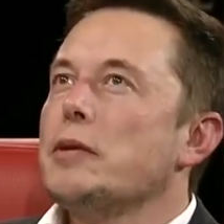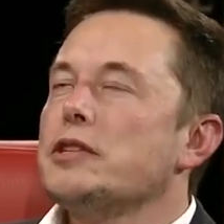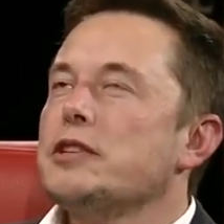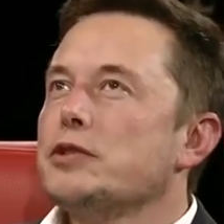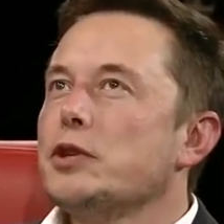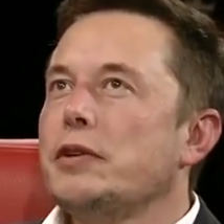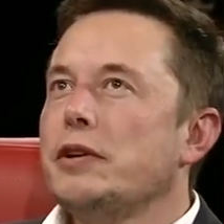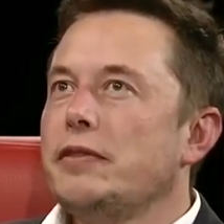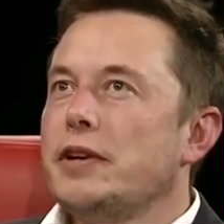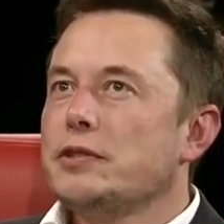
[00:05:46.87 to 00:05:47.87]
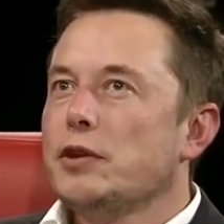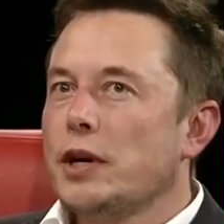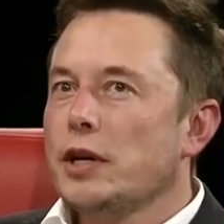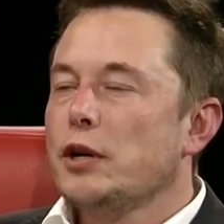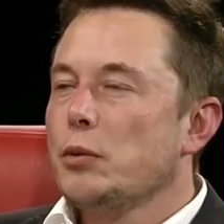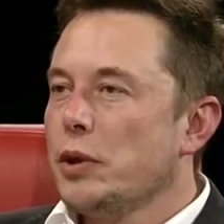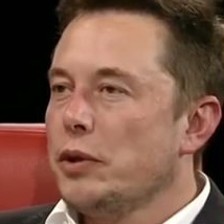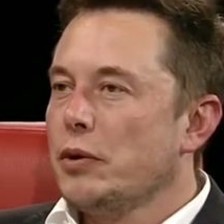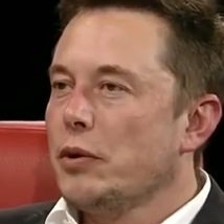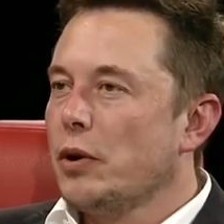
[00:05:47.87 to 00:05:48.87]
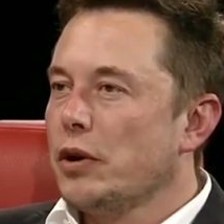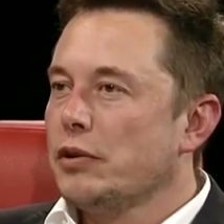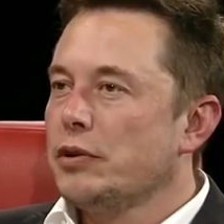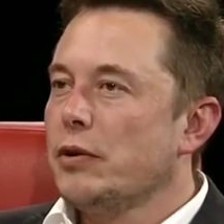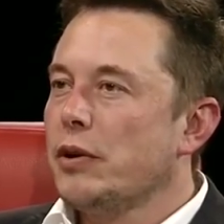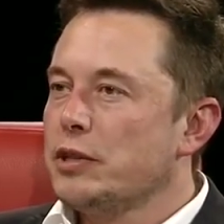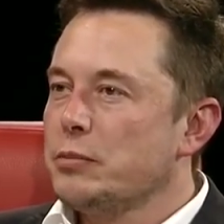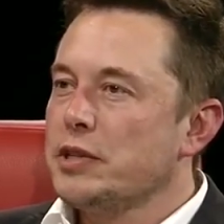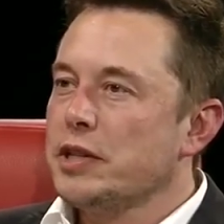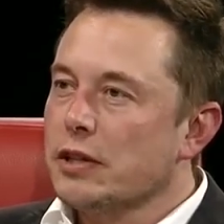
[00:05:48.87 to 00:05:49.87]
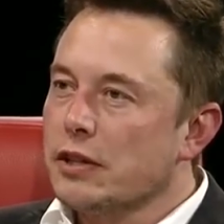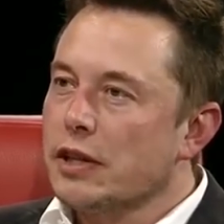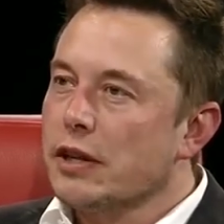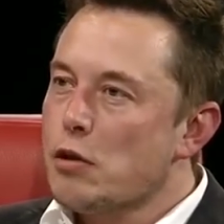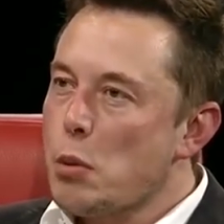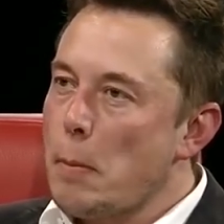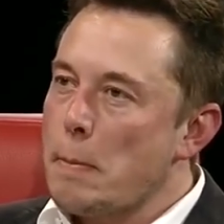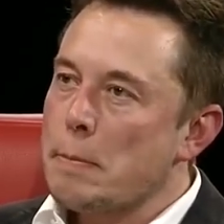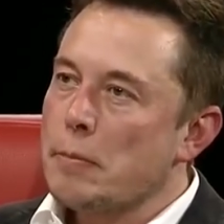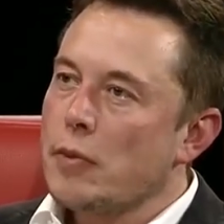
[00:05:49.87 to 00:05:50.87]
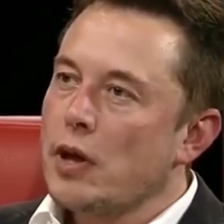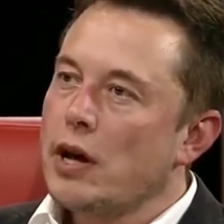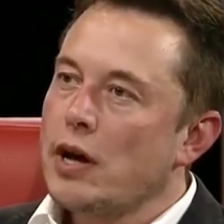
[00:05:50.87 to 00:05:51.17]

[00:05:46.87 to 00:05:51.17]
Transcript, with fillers: some sort of interface directly with your cortical neurons particularly. But doesn't that